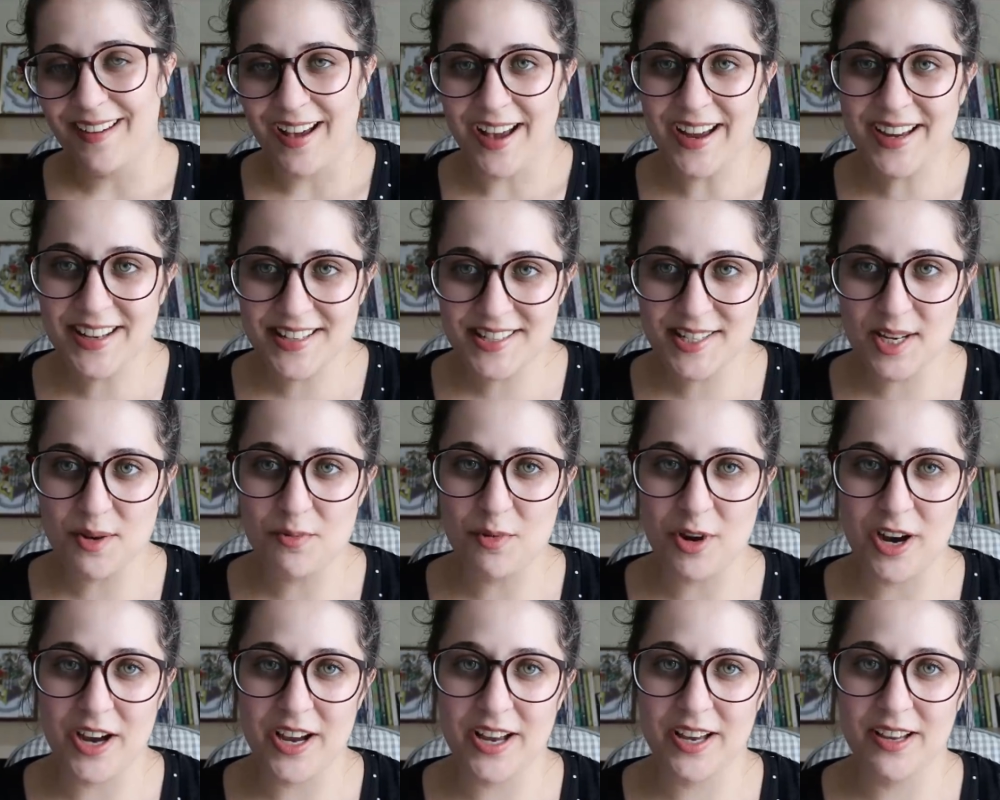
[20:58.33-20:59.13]
I can see
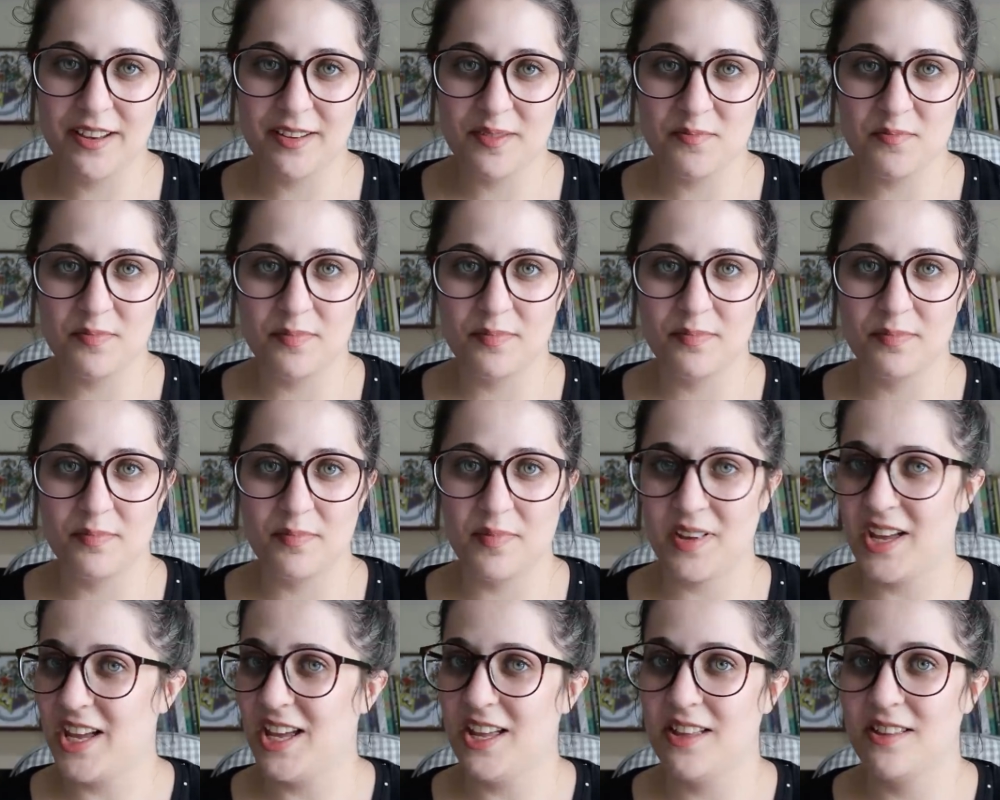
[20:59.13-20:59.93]
why
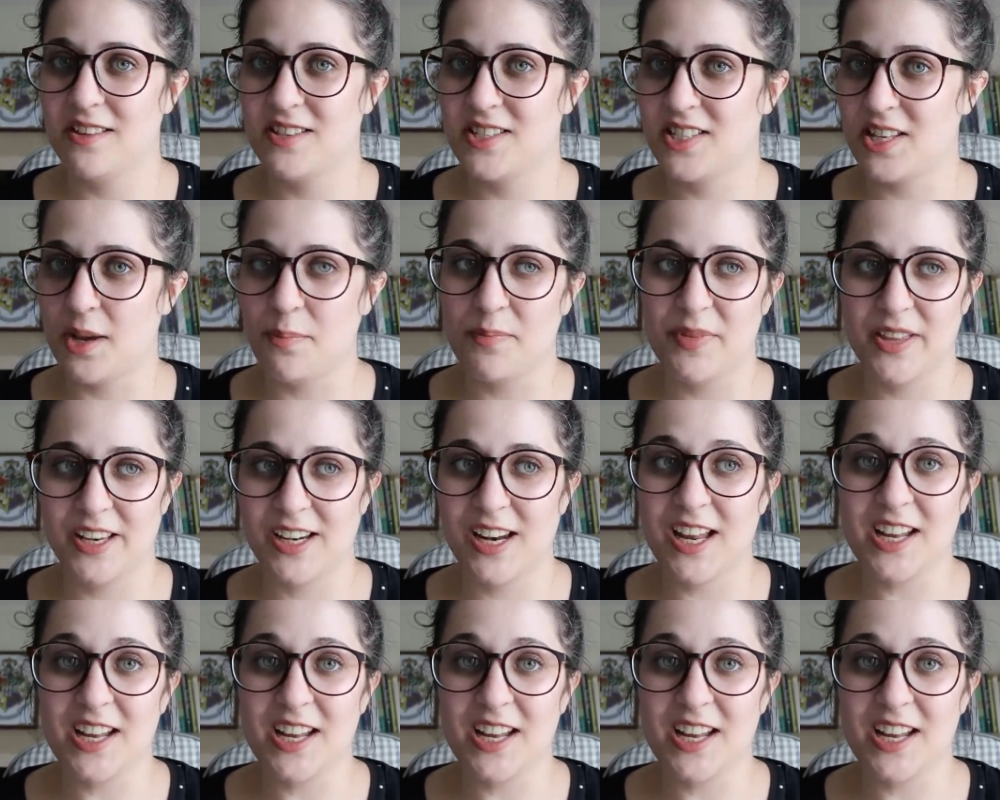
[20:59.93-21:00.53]
something